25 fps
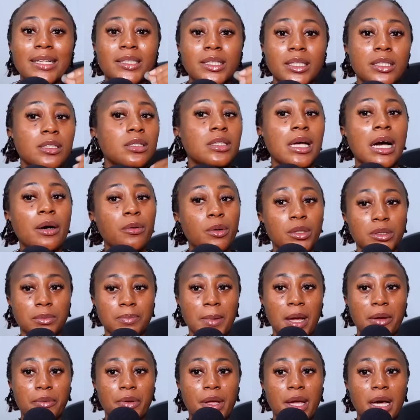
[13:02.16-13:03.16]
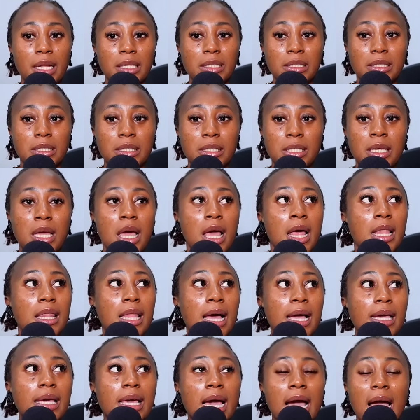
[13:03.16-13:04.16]
that was my reality.
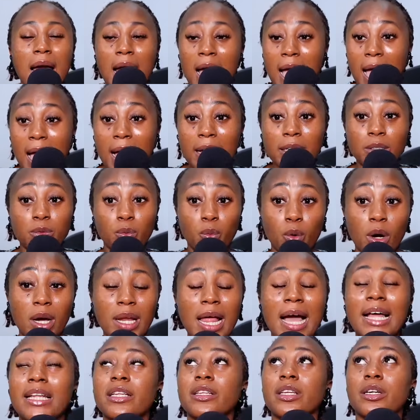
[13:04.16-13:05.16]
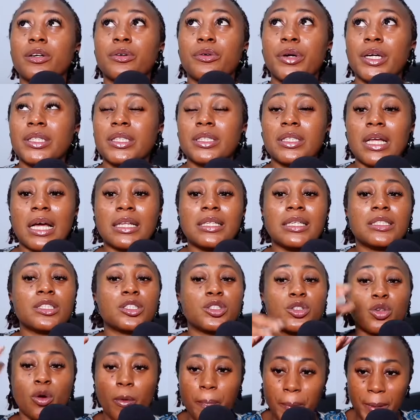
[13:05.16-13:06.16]
Like, I had one, and the
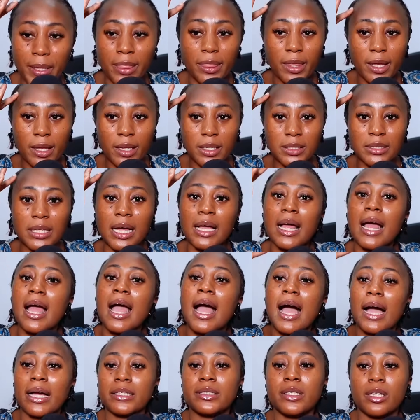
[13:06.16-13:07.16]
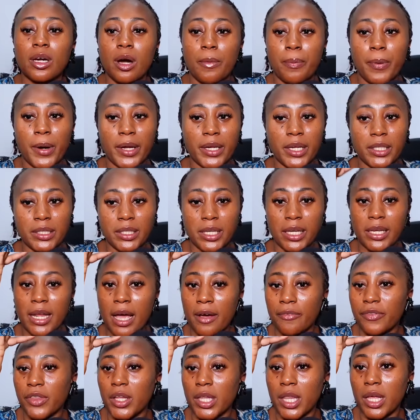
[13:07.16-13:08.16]
stupid thing is that I still got pregnant again
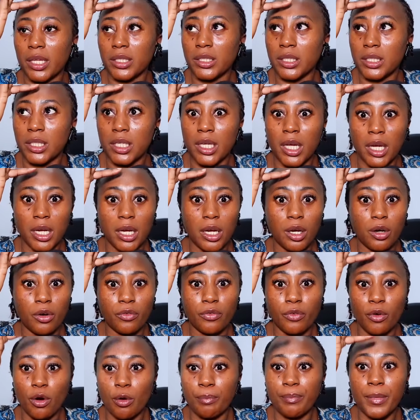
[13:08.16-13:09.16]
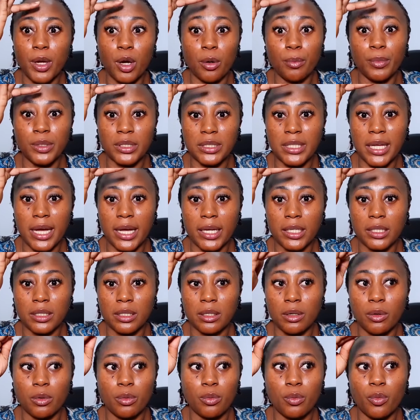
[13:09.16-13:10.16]
after that scare of me almost
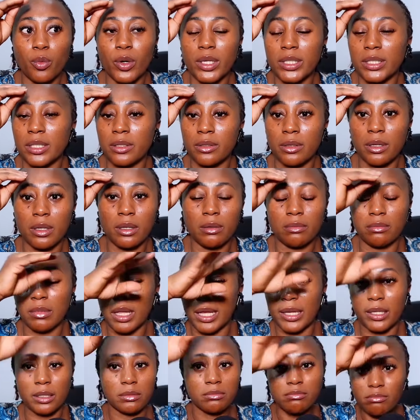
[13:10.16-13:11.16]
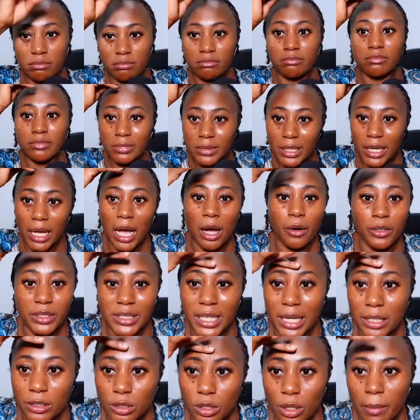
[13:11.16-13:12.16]
dying. I
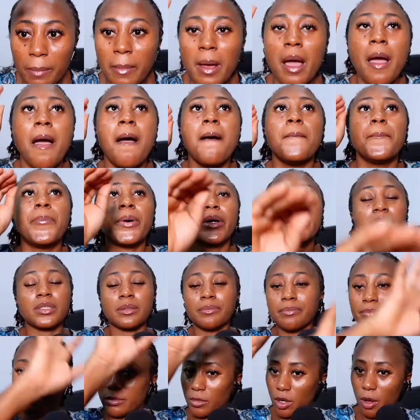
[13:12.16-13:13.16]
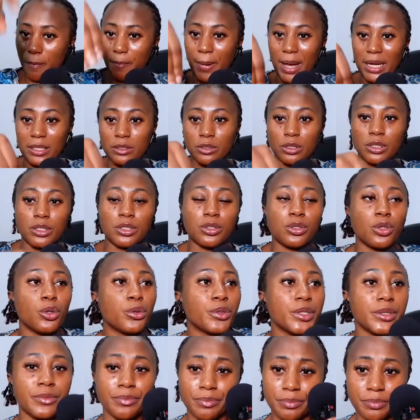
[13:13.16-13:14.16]
was that dumb. But come back to the
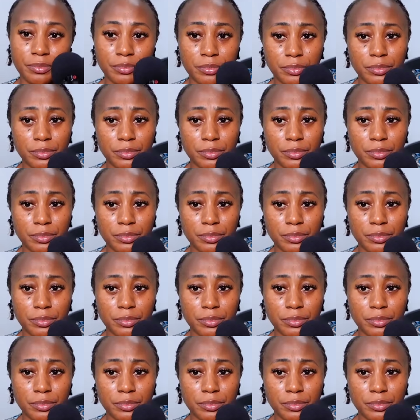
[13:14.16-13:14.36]
story,